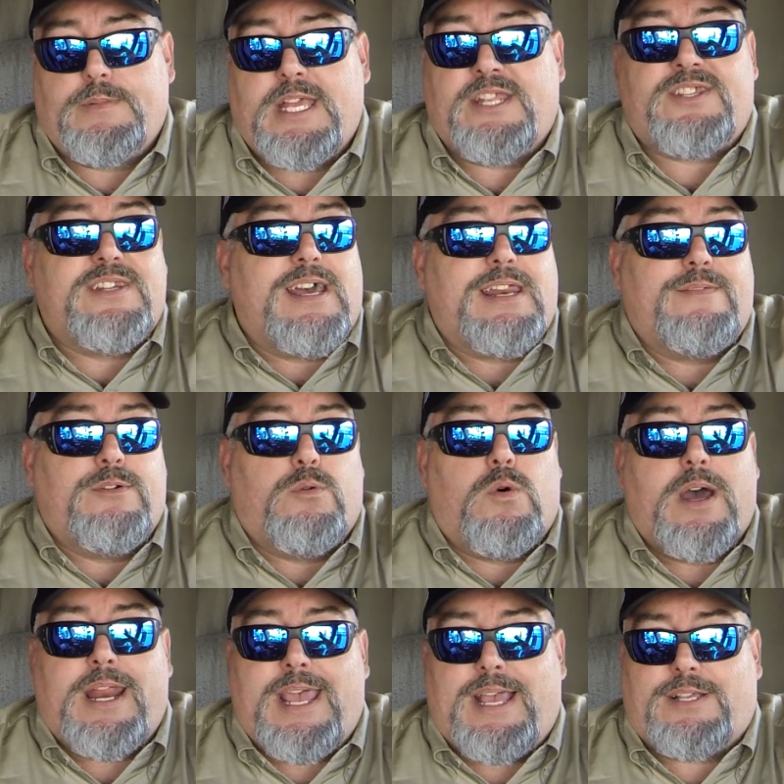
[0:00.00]
It's not even
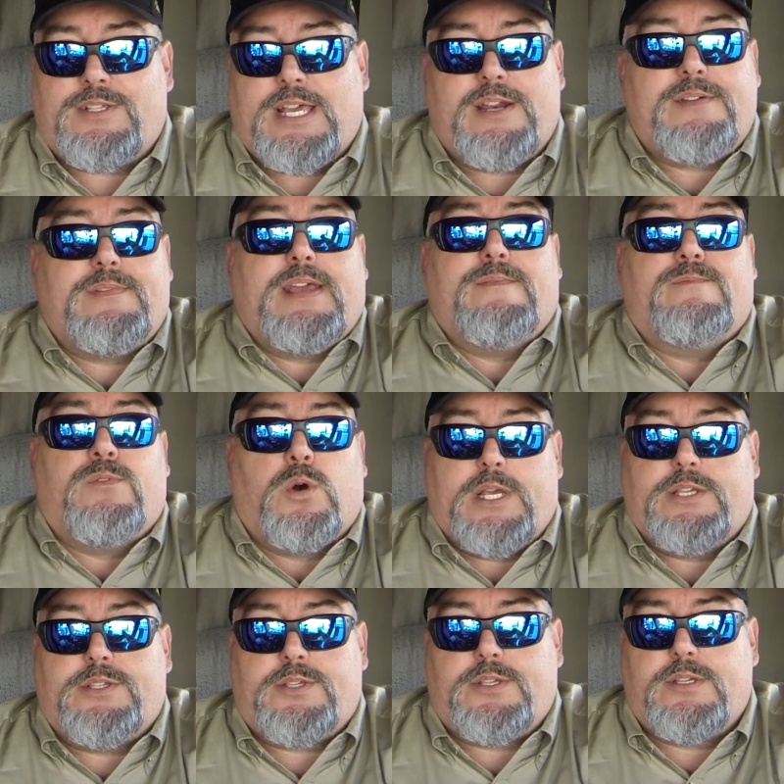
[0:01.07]
1X. I don't even have
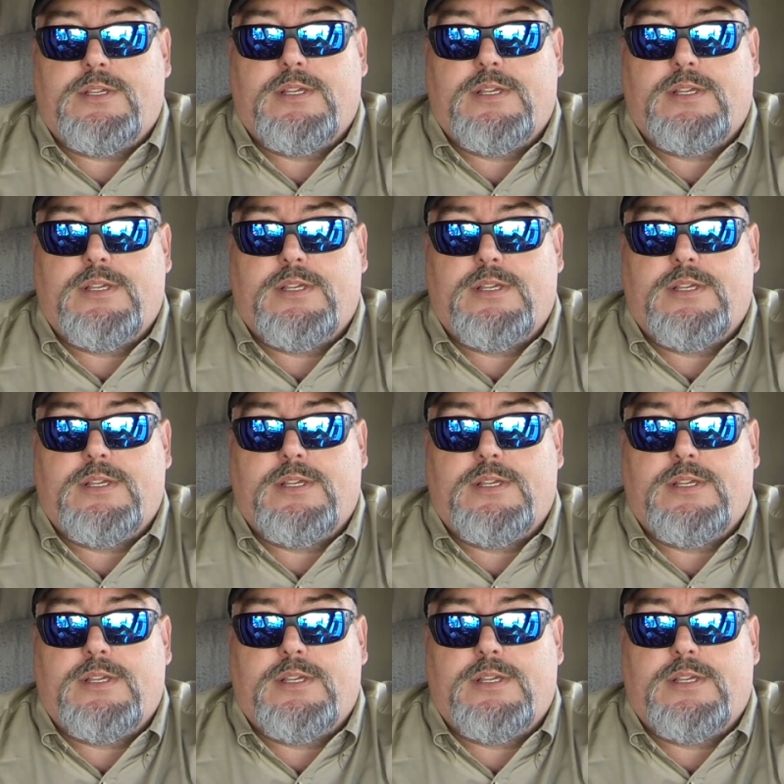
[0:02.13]
voice.